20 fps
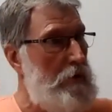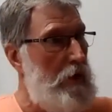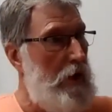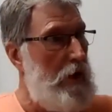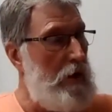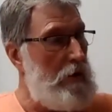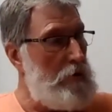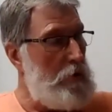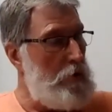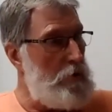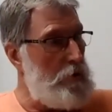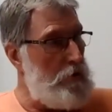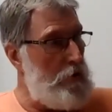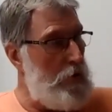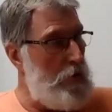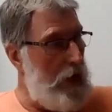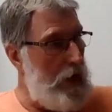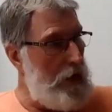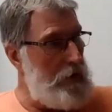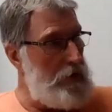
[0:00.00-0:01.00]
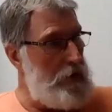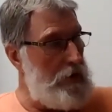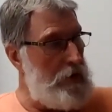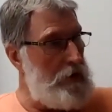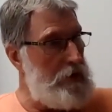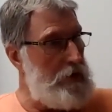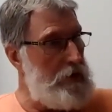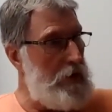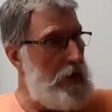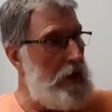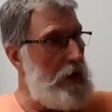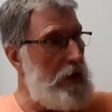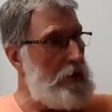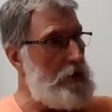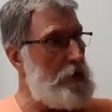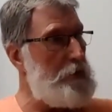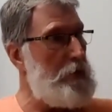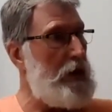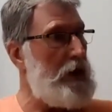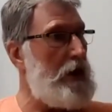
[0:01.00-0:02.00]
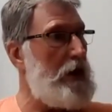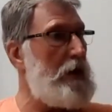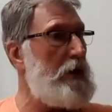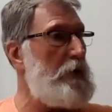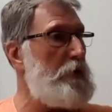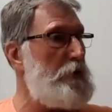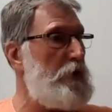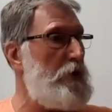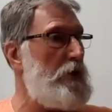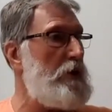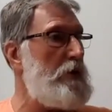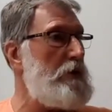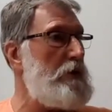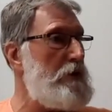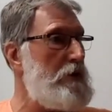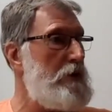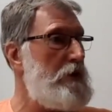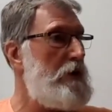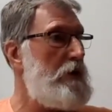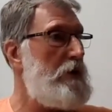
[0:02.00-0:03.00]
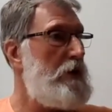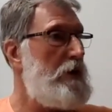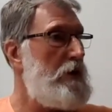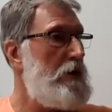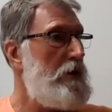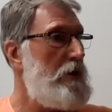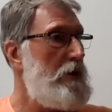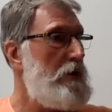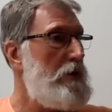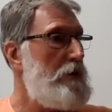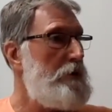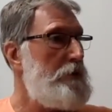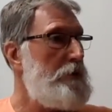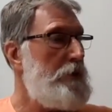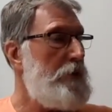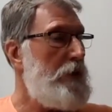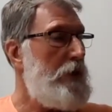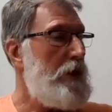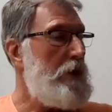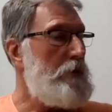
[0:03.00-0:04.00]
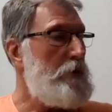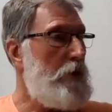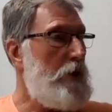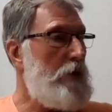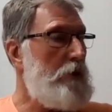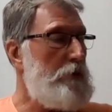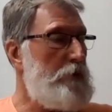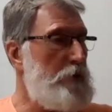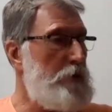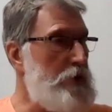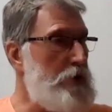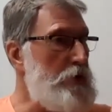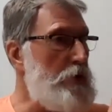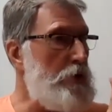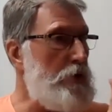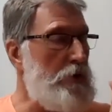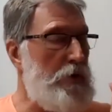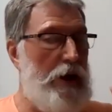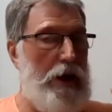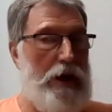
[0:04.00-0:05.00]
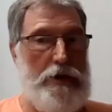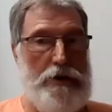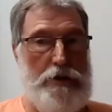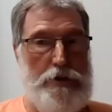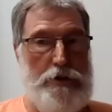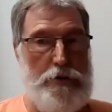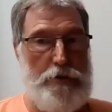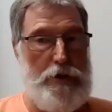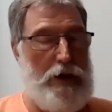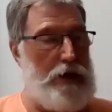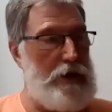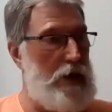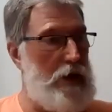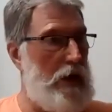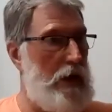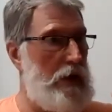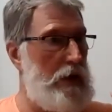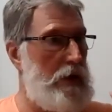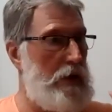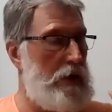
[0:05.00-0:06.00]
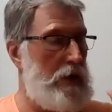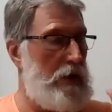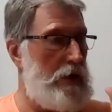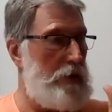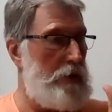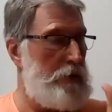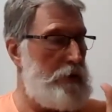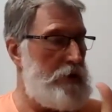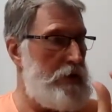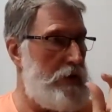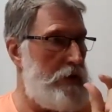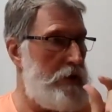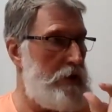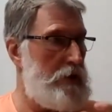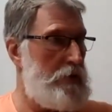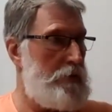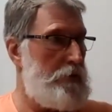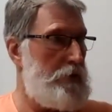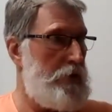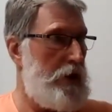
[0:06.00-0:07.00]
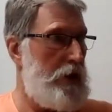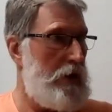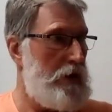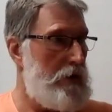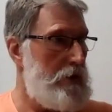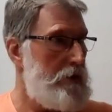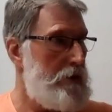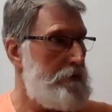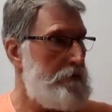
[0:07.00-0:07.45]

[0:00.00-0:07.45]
our whole range is the electromagnetic field, and our visual range is only a tiny, tiny percentage of that.